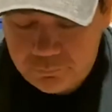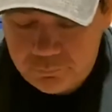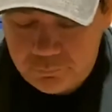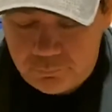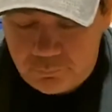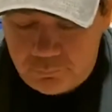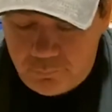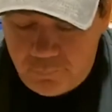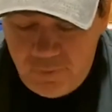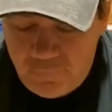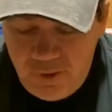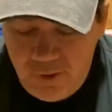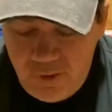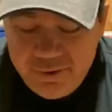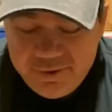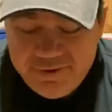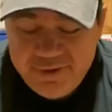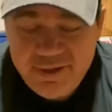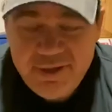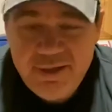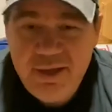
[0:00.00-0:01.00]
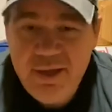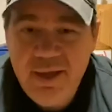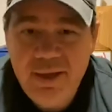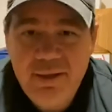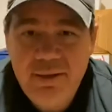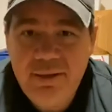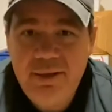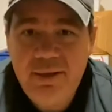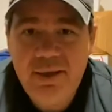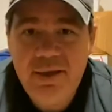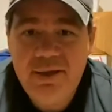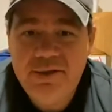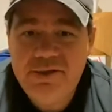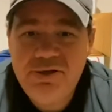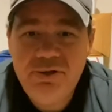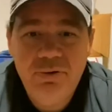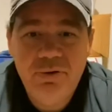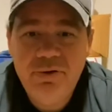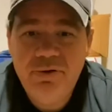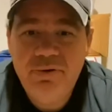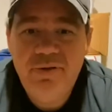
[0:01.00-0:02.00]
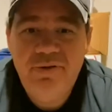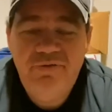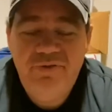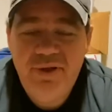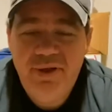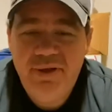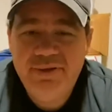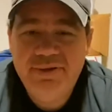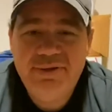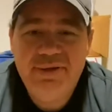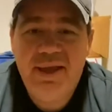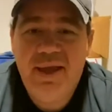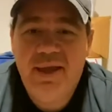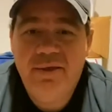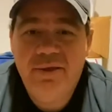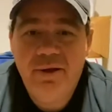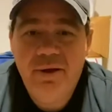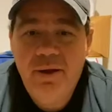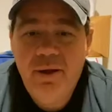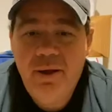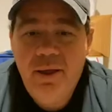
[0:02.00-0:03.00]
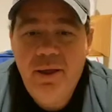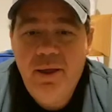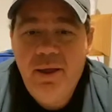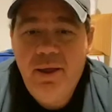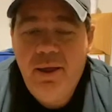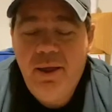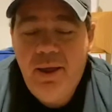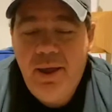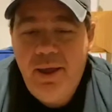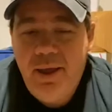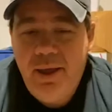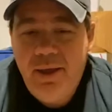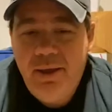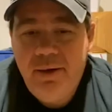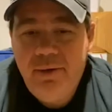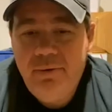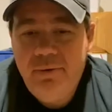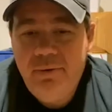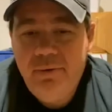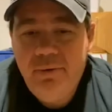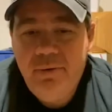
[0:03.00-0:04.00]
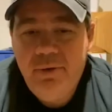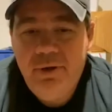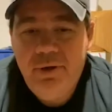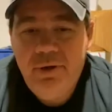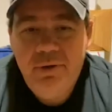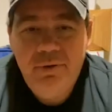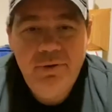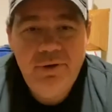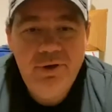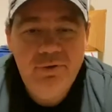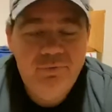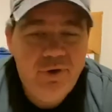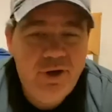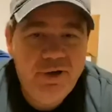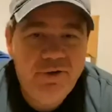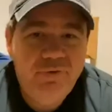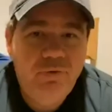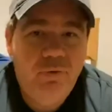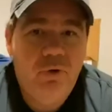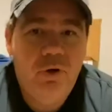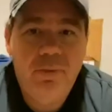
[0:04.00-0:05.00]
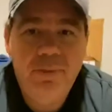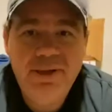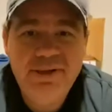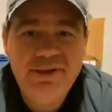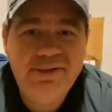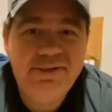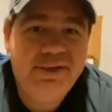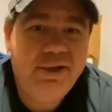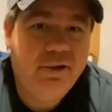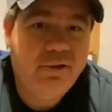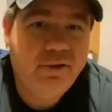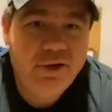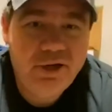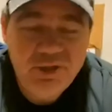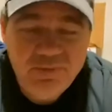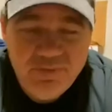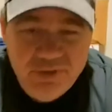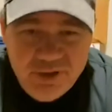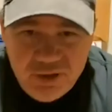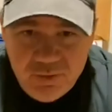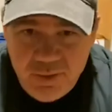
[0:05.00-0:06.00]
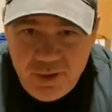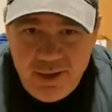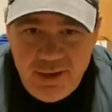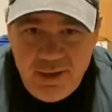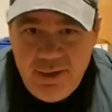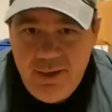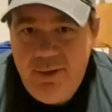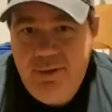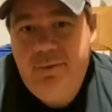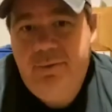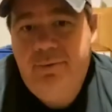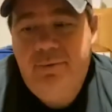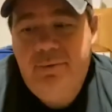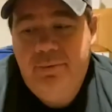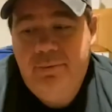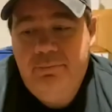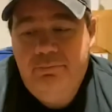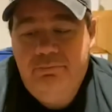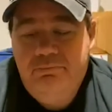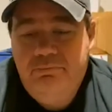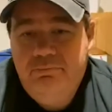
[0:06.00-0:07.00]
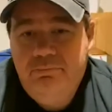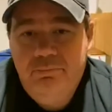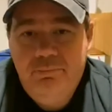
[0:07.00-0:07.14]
it's like you get 2 or 3 fields together, and you run a tournament series between you. You